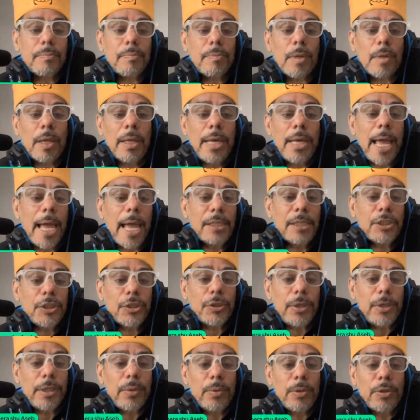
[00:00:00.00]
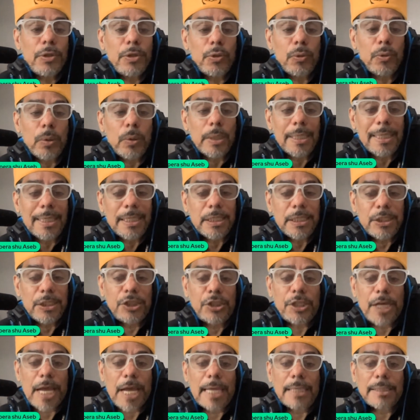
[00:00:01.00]
Naturally, when you
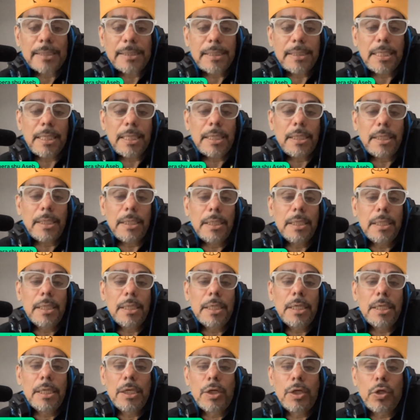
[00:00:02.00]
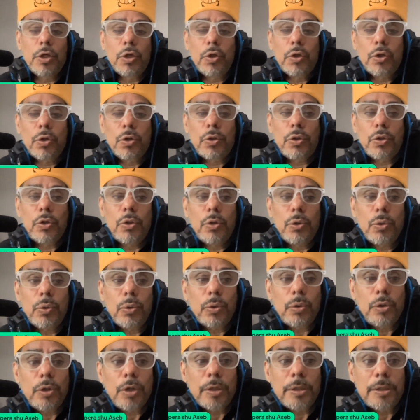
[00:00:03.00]
chanting,
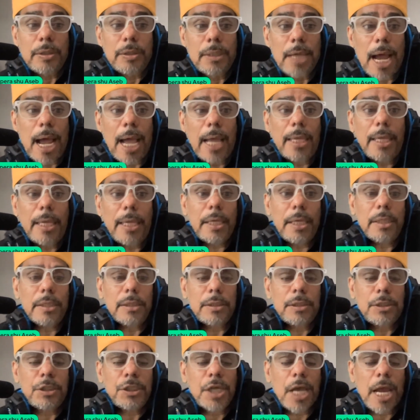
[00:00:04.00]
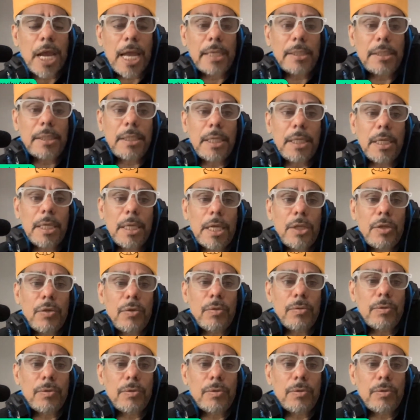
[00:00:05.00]
you diet chanting, and you